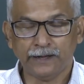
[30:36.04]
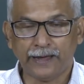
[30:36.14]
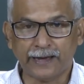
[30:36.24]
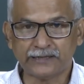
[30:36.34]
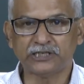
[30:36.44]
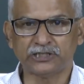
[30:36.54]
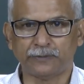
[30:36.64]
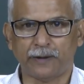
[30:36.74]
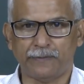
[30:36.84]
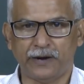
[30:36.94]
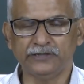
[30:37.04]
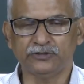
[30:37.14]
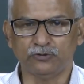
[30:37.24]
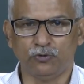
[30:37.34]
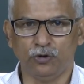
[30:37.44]
access of the bus
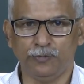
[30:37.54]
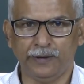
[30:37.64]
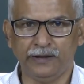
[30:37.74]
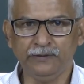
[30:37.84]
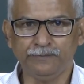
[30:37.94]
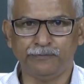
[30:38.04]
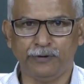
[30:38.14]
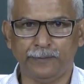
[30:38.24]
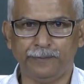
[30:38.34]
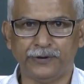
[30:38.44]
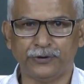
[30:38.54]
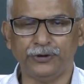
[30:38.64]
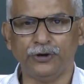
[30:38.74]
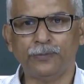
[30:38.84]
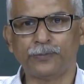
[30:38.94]
will be flipped between
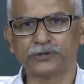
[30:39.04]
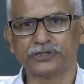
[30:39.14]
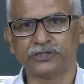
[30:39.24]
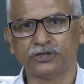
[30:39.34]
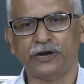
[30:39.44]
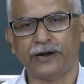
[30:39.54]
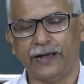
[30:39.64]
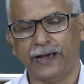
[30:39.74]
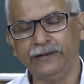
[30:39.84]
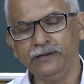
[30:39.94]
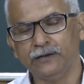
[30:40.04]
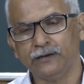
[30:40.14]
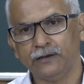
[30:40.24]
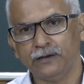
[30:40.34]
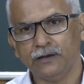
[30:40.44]
your processor and
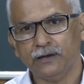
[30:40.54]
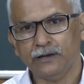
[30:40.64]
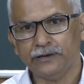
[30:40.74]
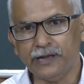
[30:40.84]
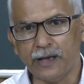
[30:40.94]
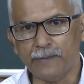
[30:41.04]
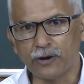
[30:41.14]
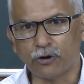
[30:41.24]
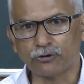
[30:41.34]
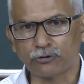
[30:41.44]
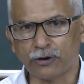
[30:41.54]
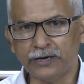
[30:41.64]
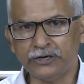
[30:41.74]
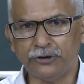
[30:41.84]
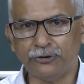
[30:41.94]
DMA controller
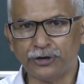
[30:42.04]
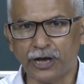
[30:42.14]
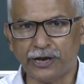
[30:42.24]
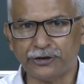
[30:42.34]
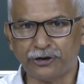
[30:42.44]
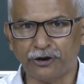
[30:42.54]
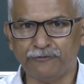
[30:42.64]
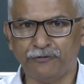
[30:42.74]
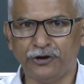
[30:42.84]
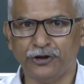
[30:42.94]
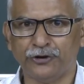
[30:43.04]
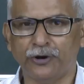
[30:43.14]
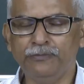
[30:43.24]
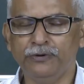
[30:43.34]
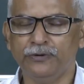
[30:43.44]
during the entire period
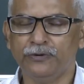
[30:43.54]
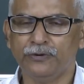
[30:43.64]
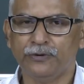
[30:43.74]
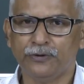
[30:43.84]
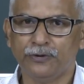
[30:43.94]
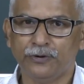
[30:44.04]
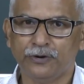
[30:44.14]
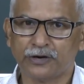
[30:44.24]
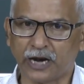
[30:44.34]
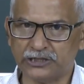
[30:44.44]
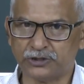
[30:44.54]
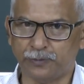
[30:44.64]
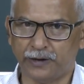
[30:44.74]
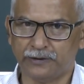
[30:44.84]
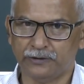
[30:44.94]
of
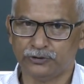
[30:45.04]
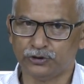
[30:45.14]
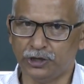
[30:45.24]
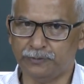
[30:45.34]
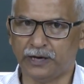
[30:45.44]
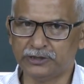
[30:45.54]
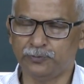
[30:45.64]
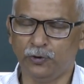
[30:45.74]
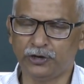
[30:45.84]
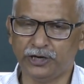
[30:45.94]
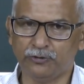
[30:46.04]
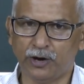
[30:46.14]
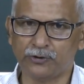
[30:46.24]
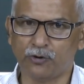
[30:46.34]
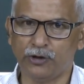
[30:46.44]
transfer. So, in burst mode in
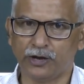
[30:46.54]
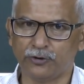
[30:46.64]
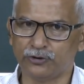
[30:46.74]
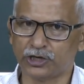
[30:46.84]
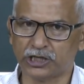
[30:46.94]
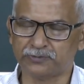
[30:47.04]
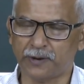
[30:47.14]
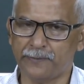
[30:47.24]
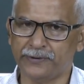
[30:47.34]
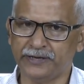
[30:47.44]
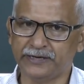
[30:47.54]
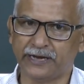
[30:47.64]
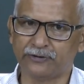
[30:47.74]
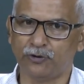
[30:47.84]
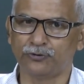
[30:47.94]
one go we are going to transfer everything
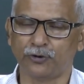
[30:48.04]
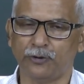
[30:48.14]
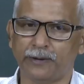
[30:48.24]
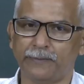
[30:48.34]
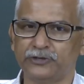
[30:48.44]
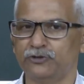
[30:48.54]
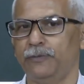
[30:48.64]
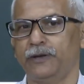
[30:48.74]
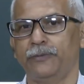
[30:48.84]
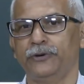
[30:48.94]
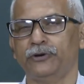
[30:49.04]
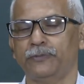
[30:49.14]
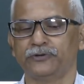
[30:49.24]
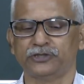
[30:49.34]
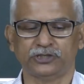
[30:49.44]
then control of the bus will be given to the
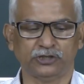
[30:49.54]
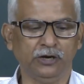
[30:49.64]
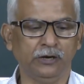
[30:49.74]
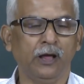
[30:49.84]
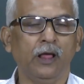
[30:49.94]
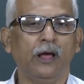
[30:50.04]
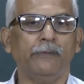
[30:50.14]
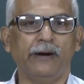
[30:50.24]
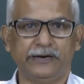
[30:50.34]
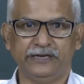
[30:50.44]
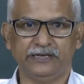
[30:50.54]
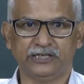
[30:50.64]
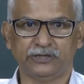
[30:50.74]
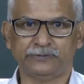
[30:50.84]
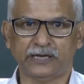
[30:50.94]
processor, but in
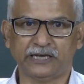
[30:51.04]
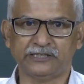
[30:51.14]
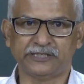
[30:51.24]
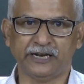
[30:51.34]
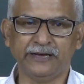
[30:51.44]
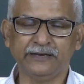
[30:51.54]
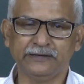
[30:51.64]
case of cycle stealing